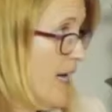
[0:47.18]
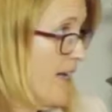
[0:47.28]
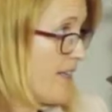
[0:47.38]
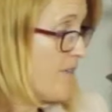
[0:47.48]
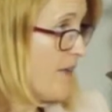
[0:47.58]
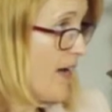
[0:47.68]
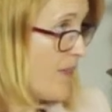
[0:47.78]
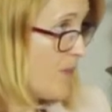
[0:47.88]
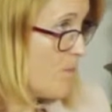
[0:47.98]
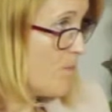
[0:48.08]
At
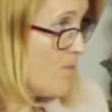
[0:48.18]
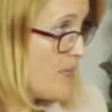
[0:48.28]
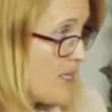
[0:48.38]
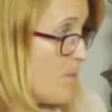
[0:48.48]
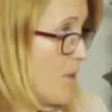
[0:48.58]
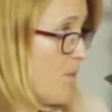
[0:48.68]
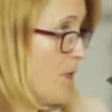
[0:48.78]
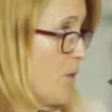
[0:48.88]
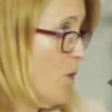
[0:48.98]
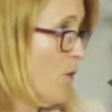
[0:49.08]
the minimum,
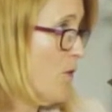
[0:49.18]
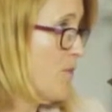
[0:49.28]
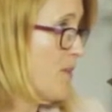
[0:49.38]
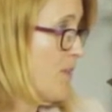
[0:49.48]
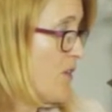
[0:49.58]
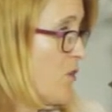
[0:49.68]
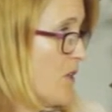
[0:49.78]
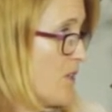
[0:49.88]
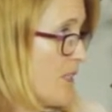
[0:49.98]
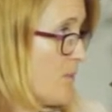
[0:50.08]
you owe them something
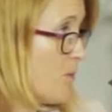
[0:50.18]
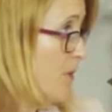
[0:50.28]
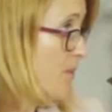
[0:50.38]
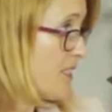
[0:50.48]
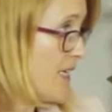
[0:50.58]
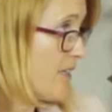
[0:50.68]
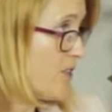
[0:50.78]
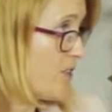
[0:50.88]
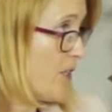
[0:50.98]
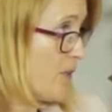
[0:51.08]
called employment
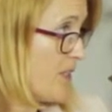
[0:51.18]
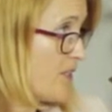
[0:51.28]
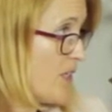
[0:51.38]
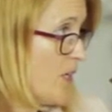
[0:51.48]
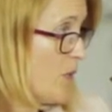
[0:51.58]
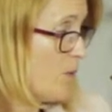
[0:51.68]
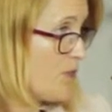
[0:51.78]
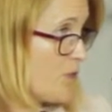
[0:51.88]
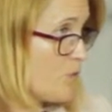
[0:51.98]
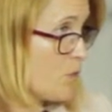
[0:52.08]
standards notice,
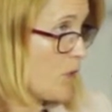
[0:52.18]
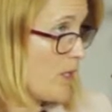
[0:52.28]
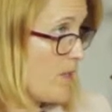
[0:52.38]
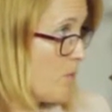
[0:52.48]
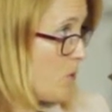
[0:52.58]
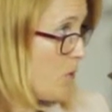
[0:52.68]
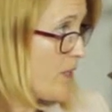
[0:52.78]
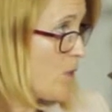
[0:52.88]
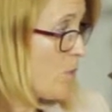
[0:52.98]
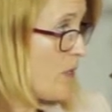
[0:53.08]
which is for an
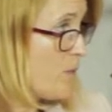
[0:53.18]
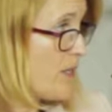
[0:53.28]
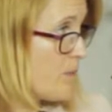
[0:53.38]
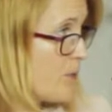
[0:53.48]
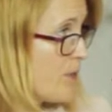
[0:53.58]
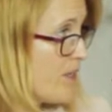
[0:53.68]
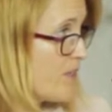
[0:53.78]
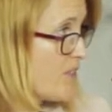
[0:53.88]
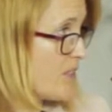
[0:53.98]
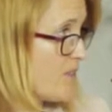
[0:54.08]
employer 1 week per year
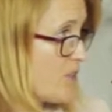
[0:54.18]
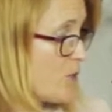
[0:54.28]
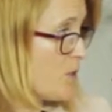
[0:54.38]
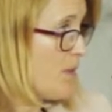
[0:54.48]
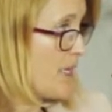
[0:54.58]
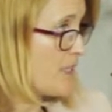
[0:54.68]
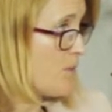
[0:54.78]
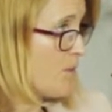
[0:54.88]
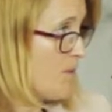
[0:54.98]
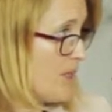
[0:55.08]
of service to a
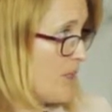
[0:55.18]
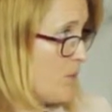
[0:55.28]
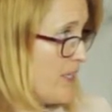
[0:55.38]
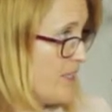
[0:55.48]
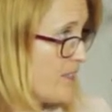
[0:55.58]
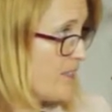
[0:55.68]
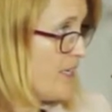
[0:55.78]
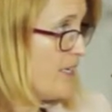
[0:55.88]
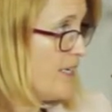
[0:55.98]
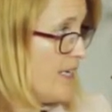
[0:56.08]
maximum of 8 weeks.
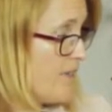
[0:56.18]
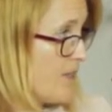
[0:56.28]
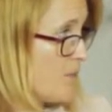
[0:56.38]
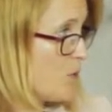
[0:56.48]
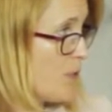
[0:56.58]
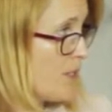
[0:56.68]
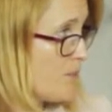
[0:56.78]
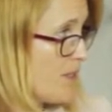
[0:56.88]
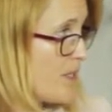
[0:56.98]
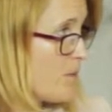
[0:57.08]
If the employee's
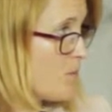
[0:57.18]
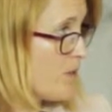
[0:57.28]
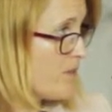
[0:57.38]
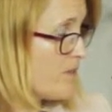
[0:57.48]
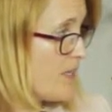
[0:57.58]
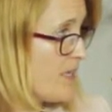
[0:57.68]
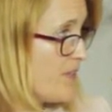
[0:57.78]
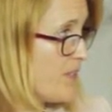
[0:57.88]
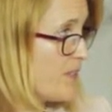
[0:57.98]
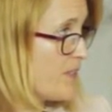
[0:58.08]
been there more than 5
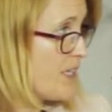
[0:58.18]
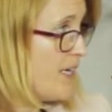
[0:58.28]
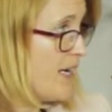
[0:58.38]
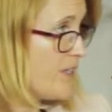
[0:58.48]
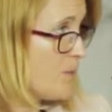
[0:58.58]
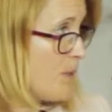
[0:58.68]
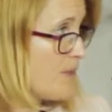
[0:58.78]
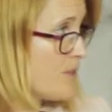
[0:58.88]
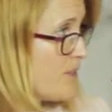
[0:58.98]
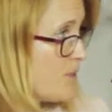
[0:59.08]
years and your
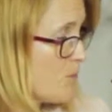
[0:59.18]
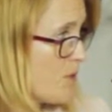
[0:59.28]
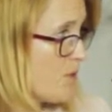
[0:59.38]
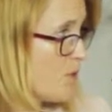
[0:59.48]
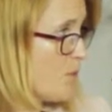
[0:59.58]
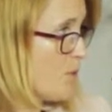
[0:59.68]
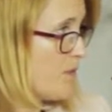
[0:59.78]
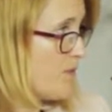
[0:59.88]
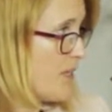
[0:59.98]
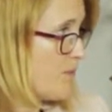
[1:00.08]
payroll is more than
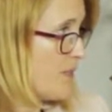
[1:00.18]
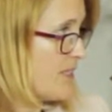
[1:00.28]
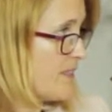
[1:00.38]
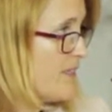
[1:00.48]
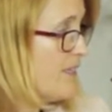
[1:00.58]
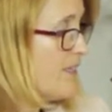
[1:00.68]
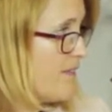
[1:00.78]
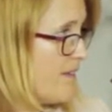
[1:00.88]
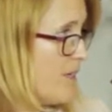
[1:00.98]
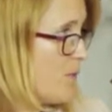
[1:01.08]
$2.5 million,
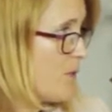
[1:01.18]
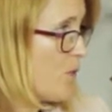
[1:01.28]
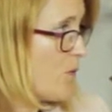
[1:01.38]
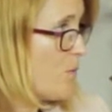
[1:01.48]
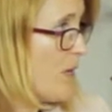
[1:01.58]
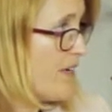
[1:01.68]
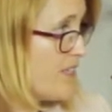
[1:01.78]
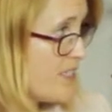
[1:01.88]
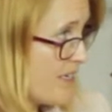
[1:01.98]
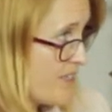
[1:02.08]
then you would owe them
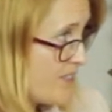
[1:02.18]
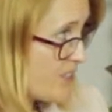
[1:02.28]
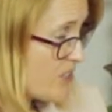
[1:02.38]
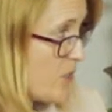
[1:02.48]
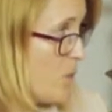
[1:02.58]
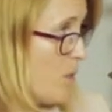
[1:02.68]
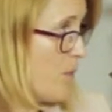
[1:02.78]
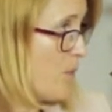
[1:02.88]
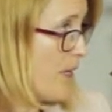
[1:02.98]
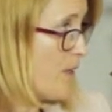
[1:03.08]
an additional
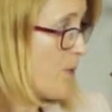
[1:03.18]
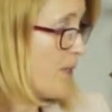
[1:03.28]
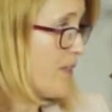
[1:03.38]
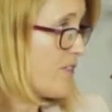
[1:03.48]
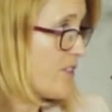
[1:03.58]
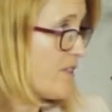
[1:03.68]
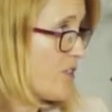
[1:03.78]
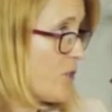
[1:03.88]
1 week per year of service